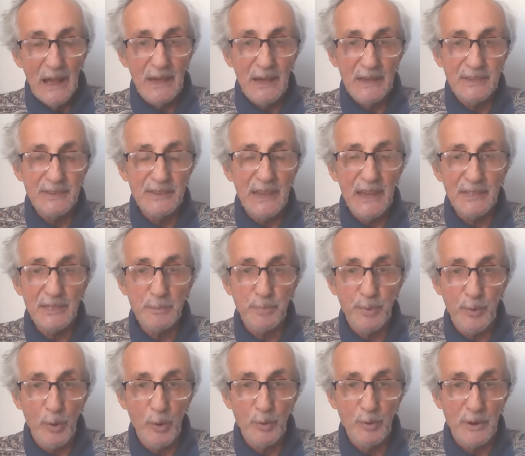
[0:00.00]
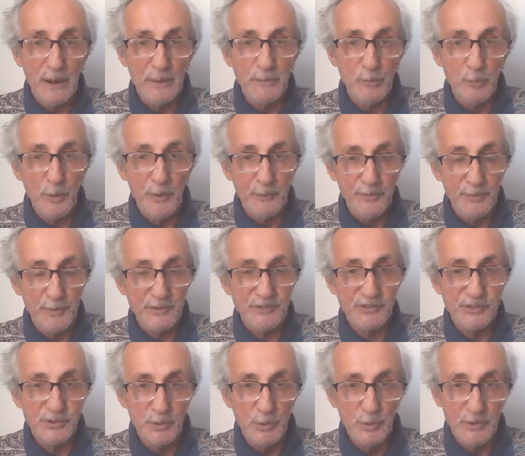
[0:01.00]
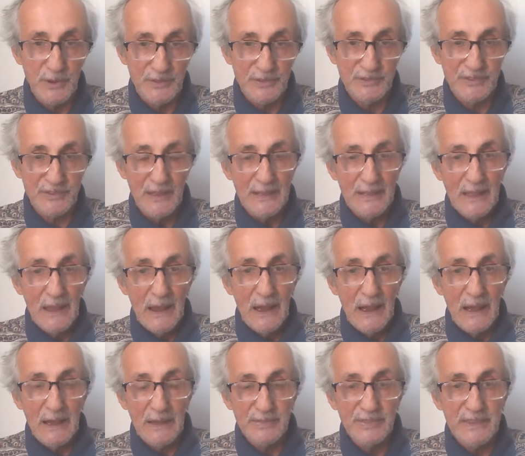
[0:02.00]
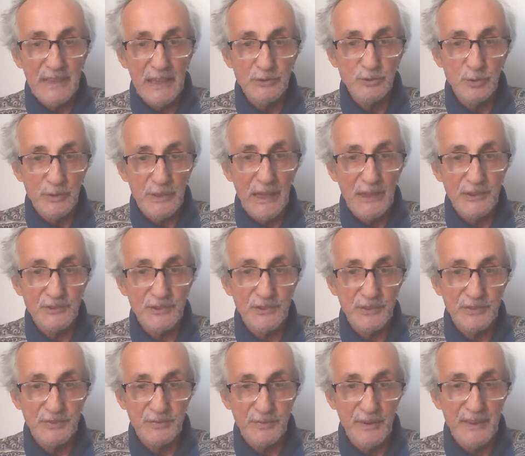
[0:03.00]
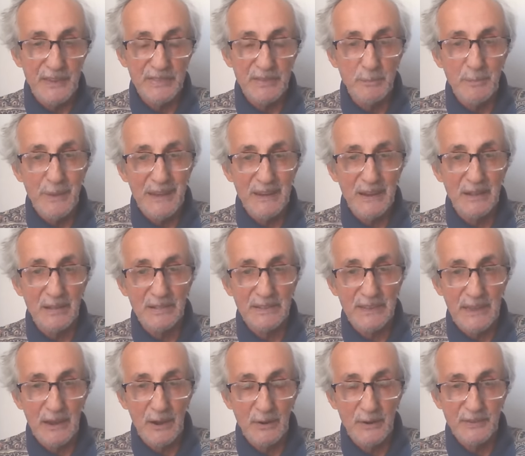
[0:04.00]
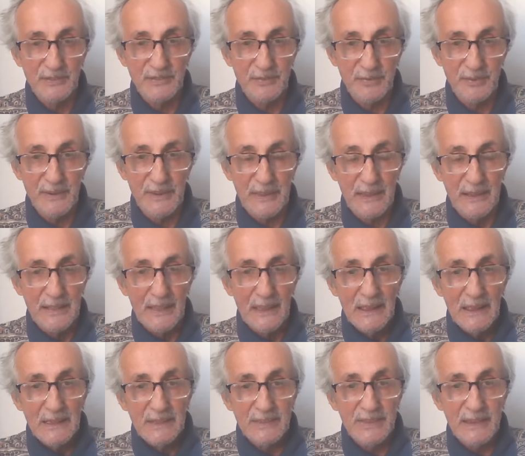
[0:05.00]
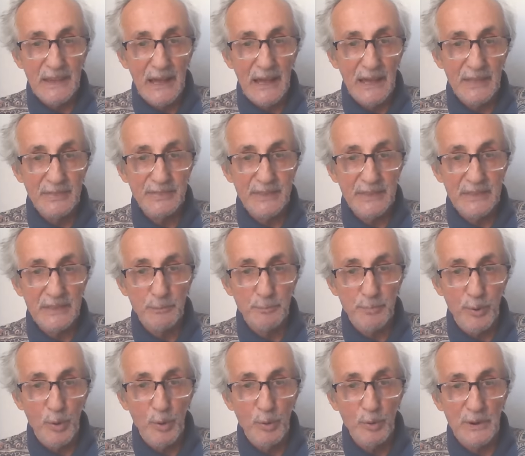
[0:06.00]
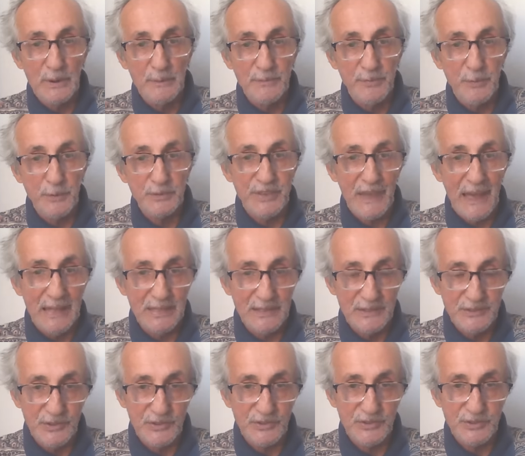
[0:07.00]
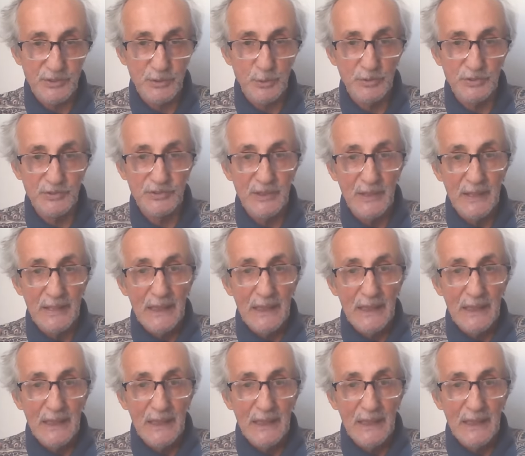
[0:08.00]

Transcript: He had a program for students. The education is free. The medical care is free. He had the program for talented students.